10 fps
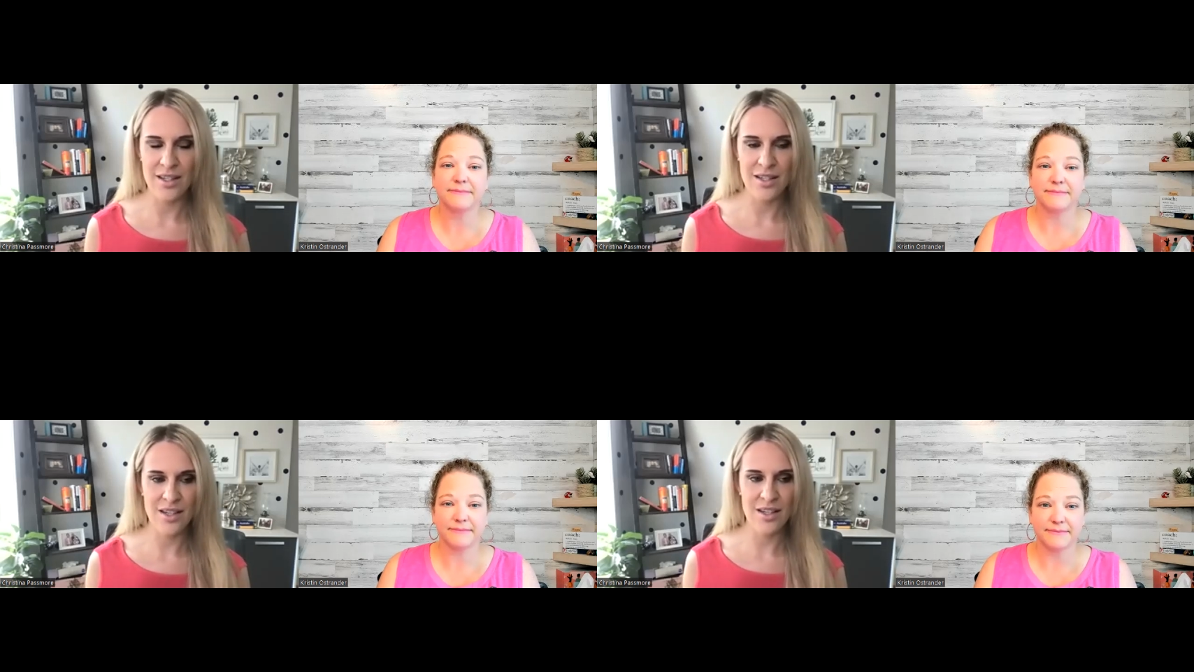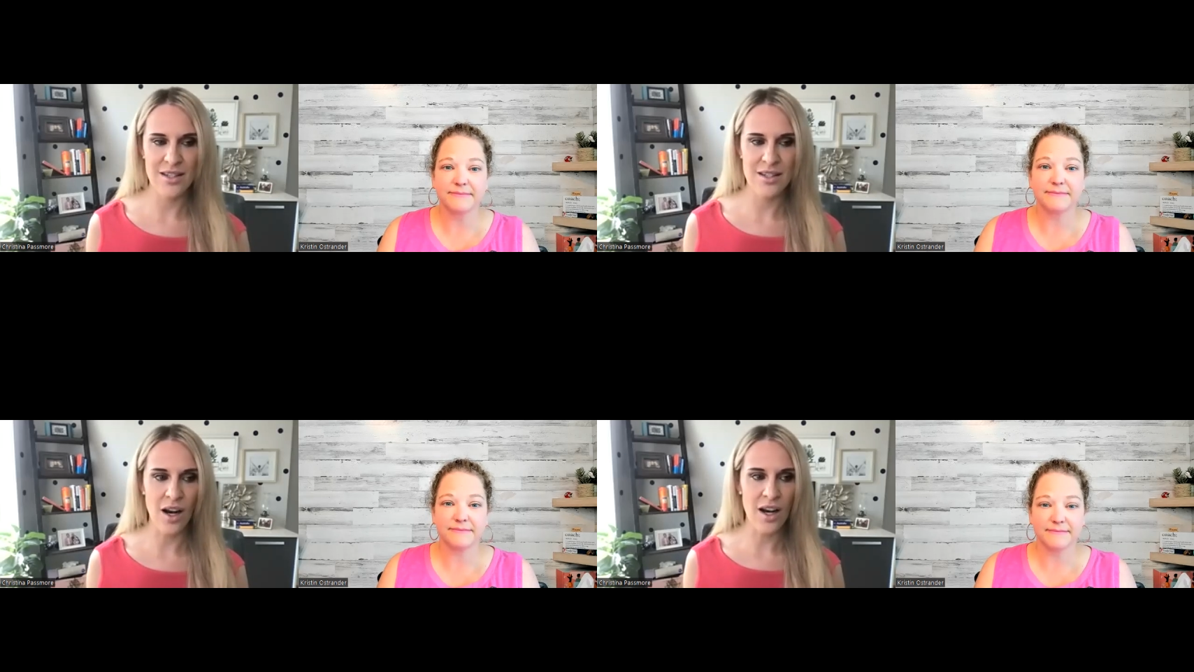Speaker 1: it's
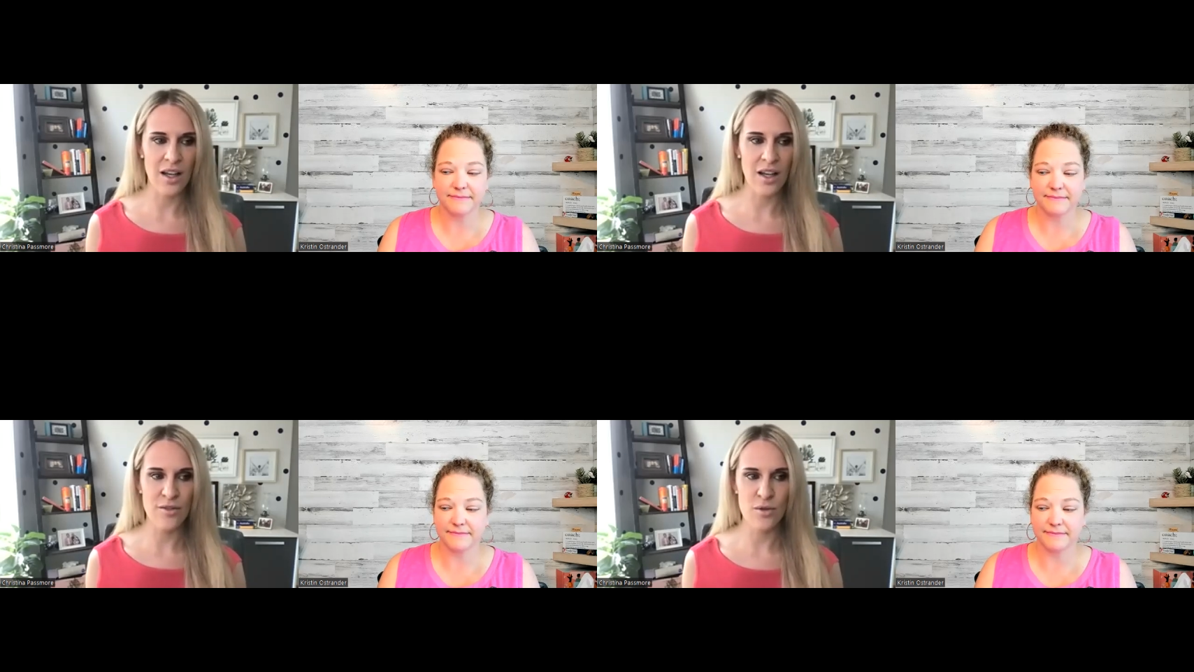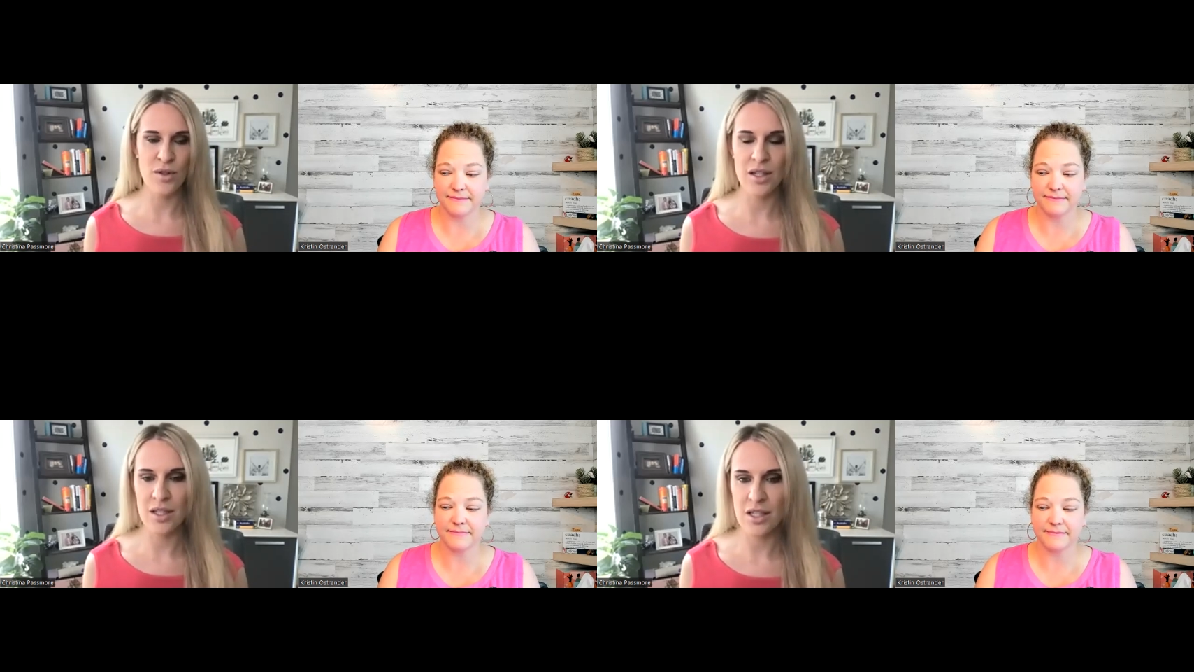it's not a
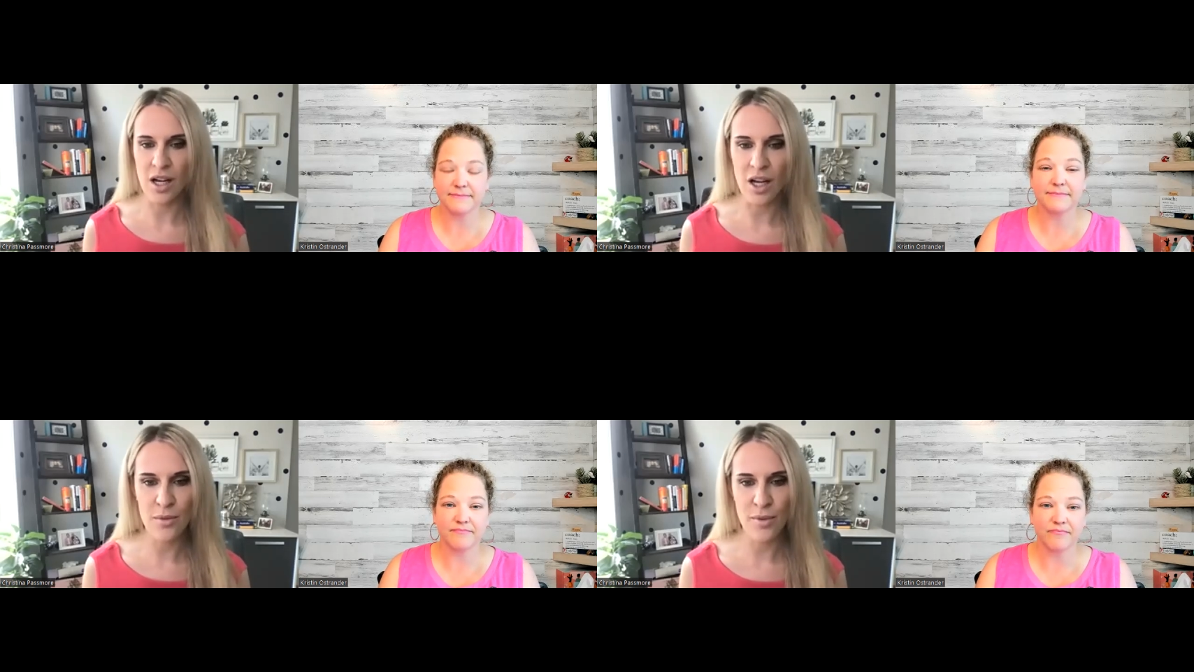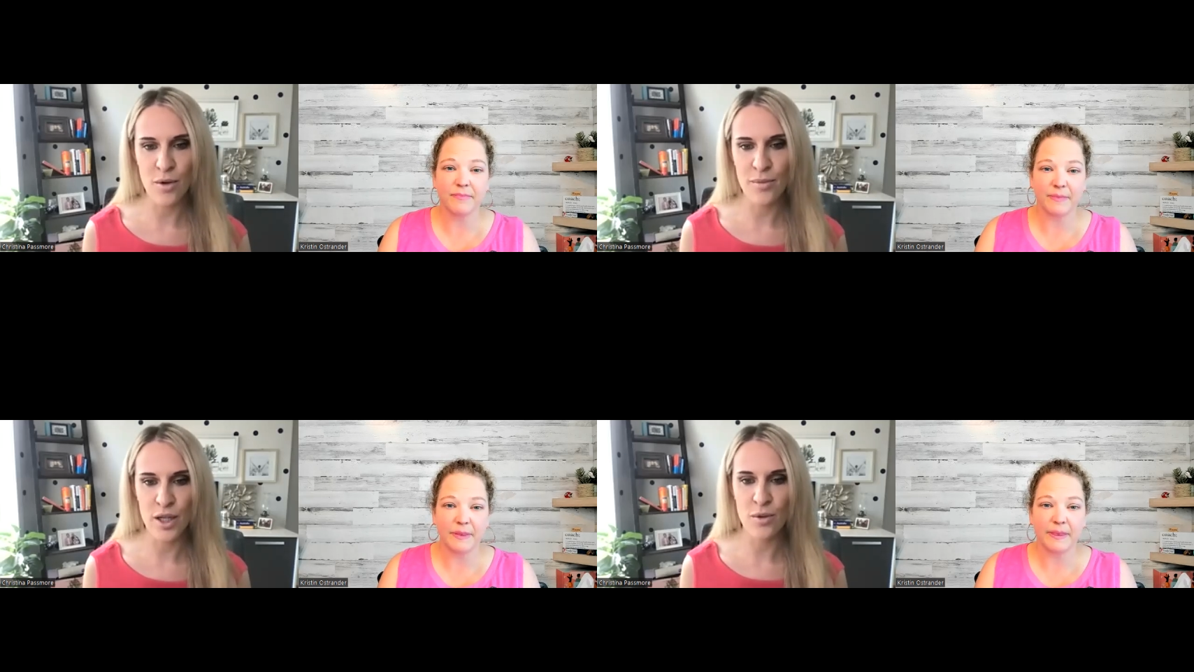comfortable thing to talk
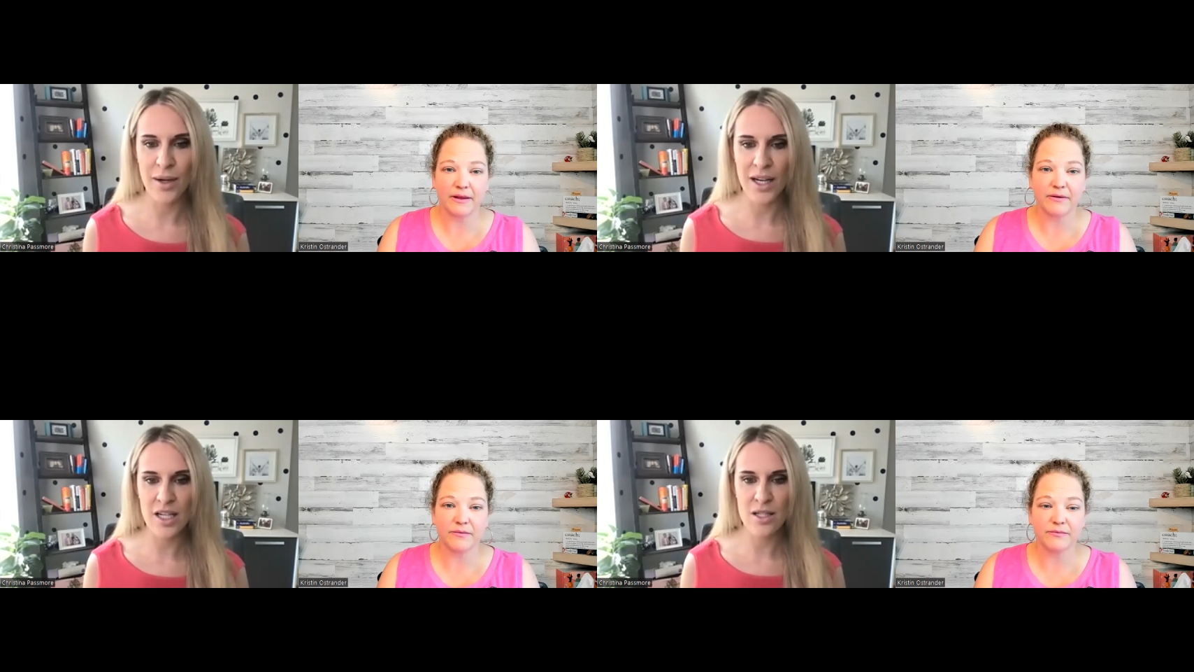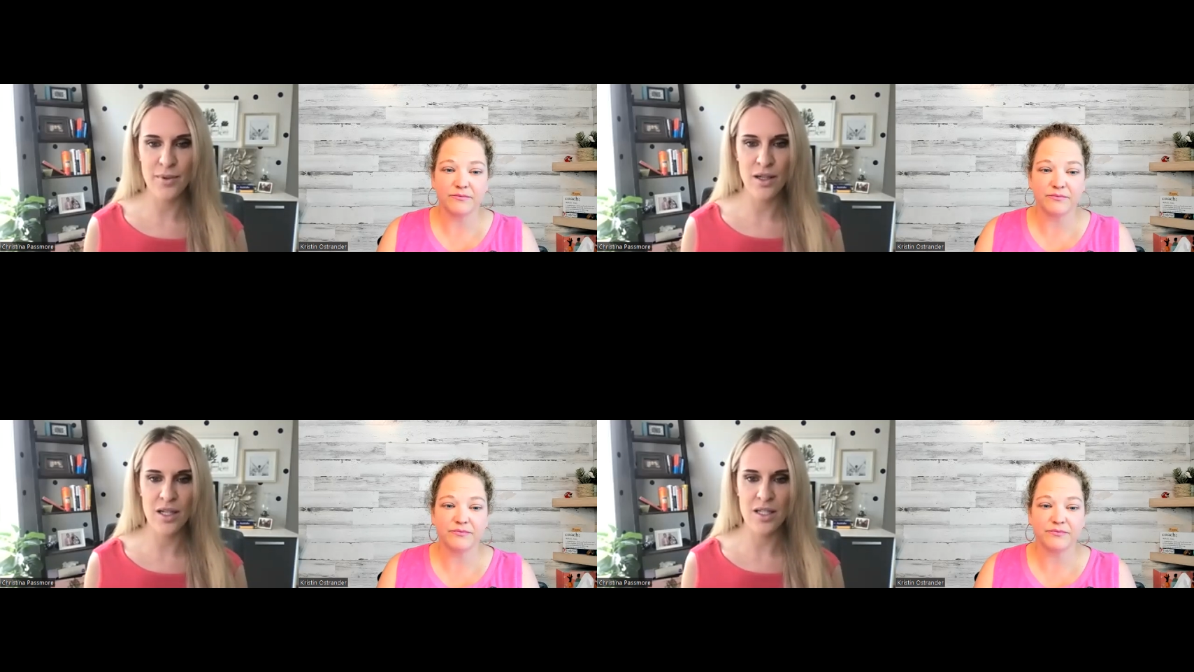about, but you might
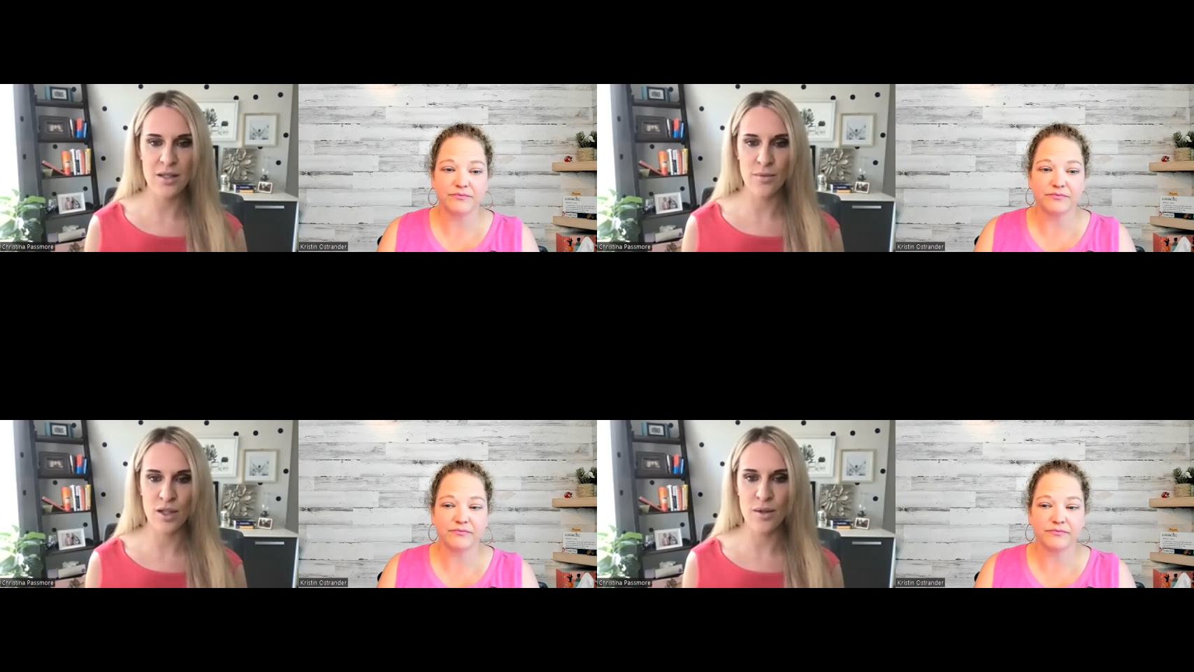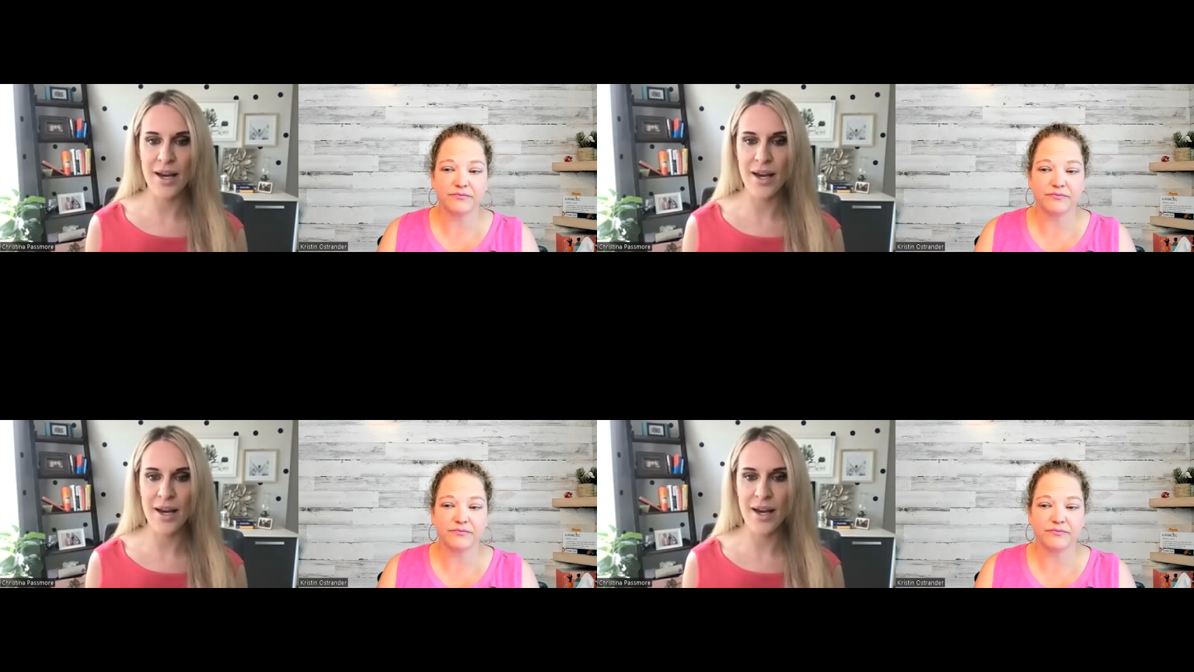experience some really